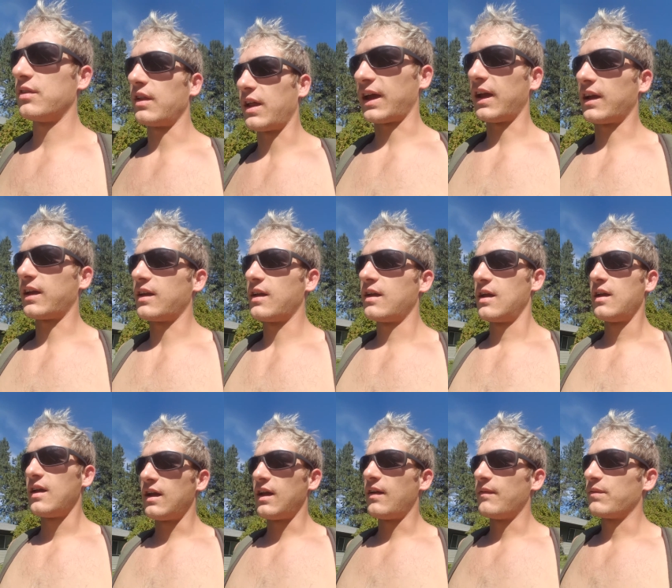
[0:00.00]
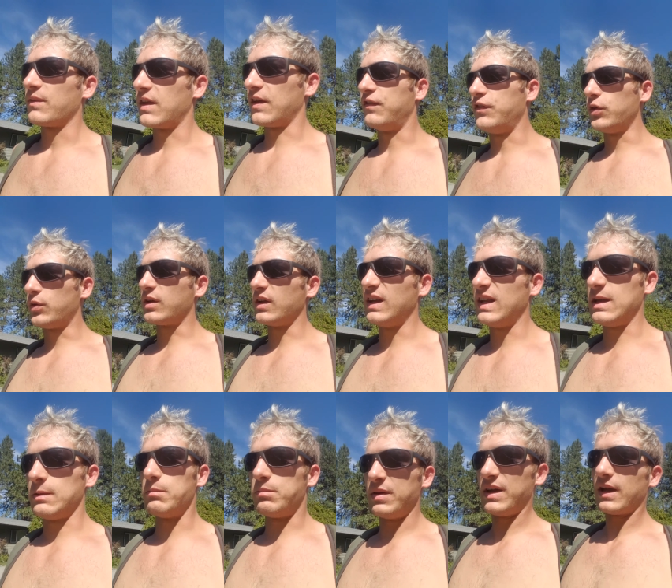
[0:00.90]
Like, if you can
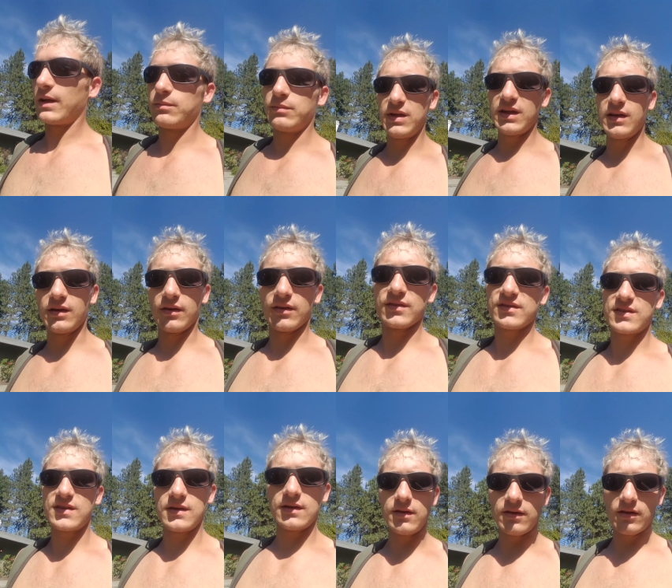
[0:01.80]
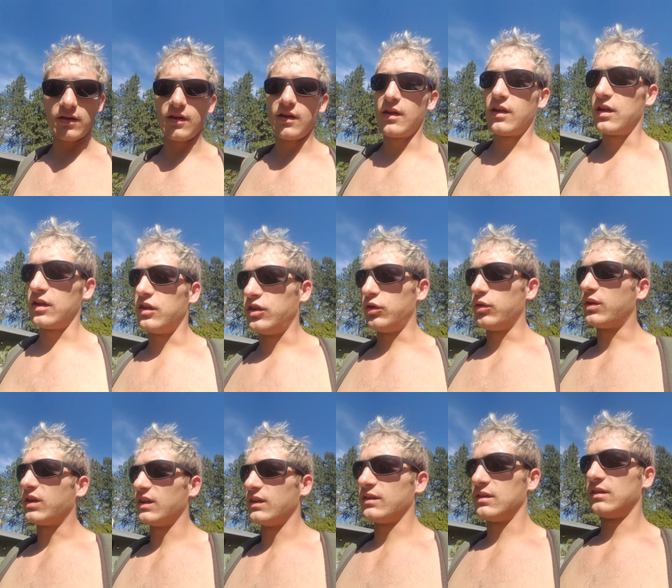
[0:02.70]
eat big meals, you
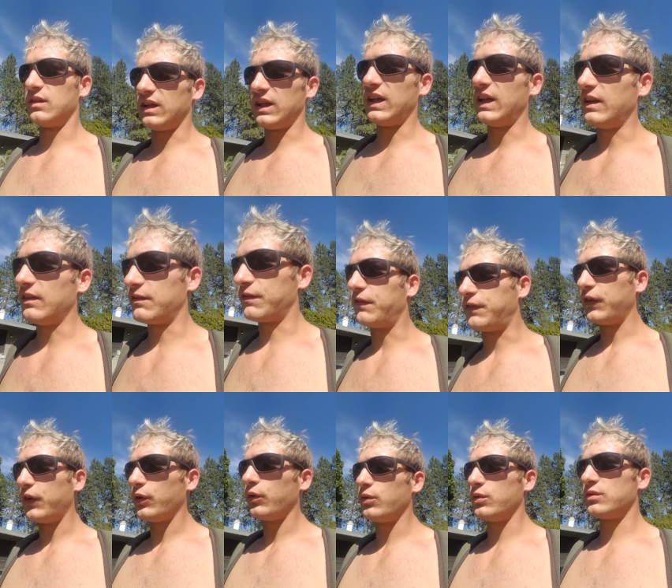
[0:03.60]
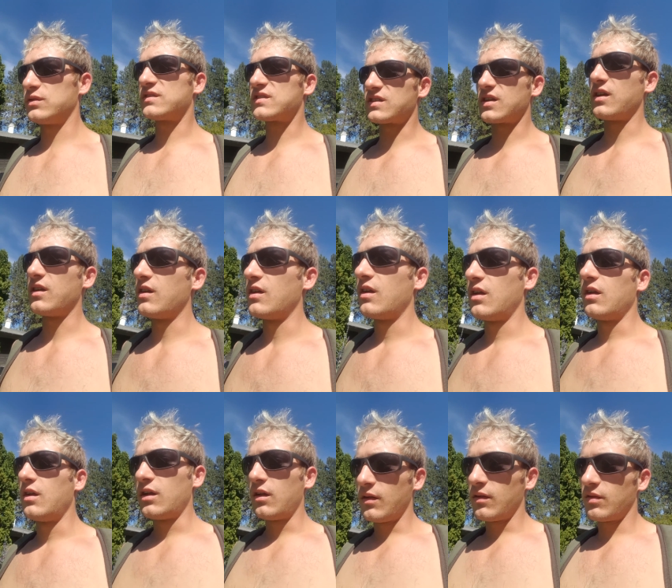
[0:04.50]
can eat foods
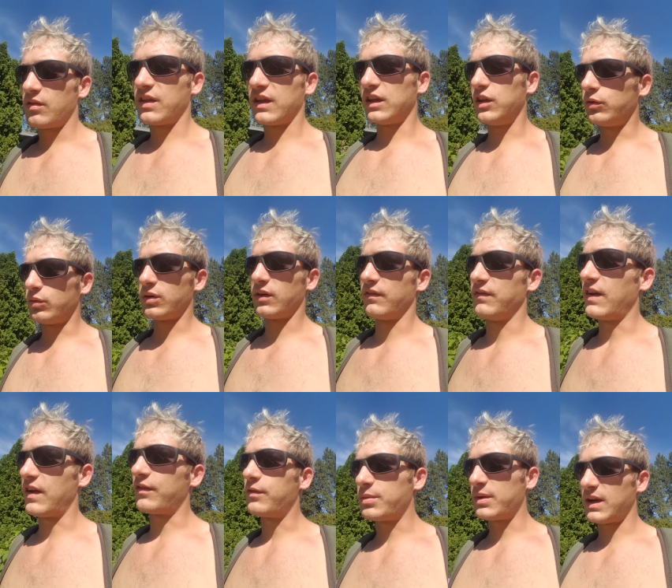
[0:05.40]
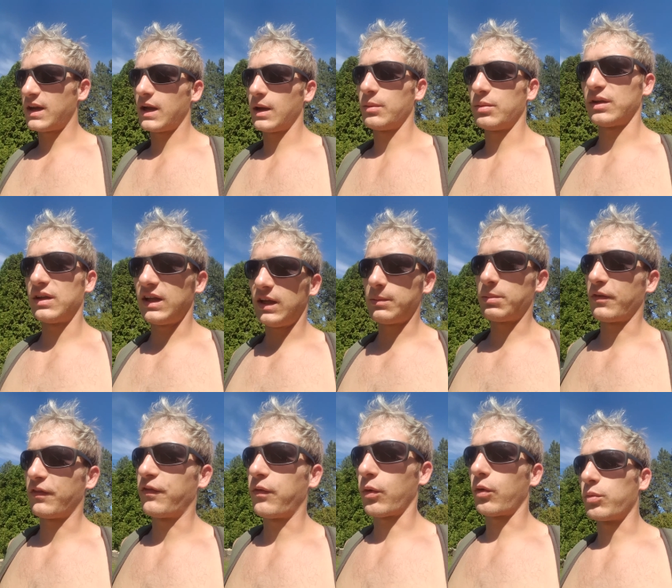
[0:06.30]
that you would have never been able to eat
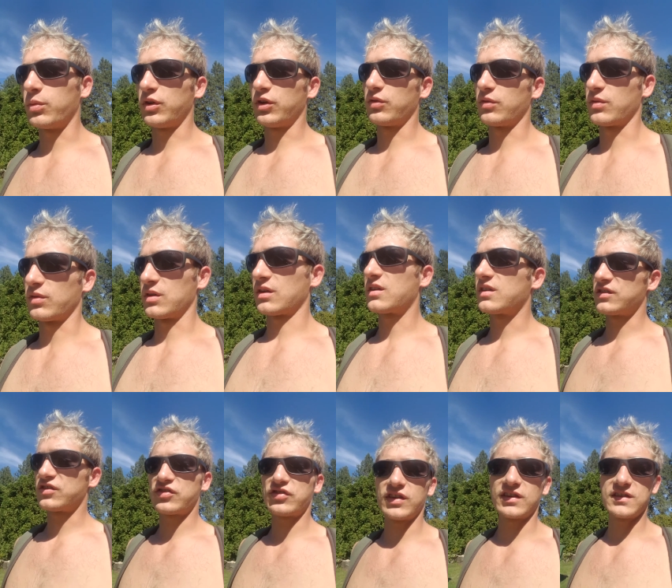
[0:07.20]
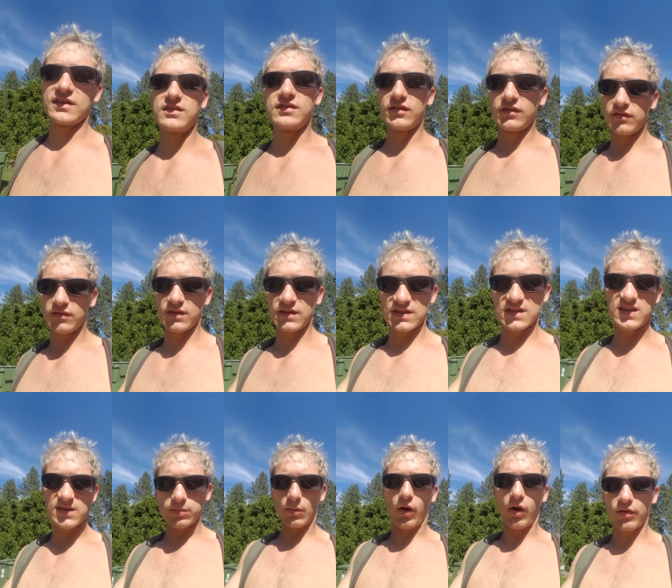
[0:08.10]
before when you were constricted to these
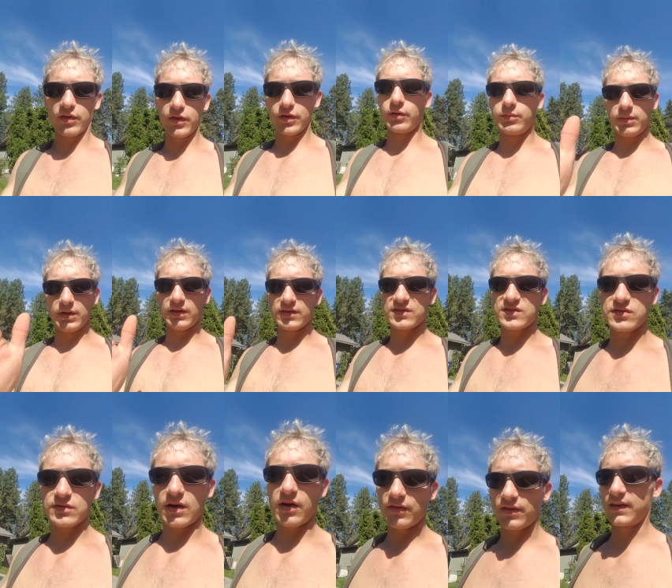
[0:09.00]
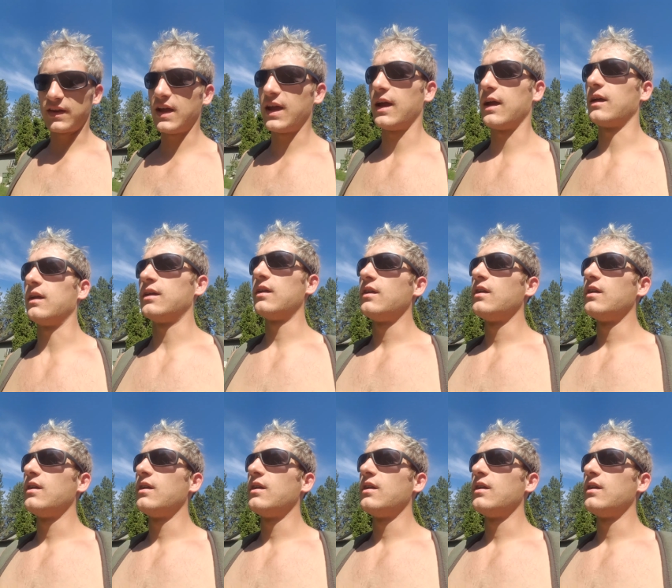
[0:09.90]
small little meals throughout the day.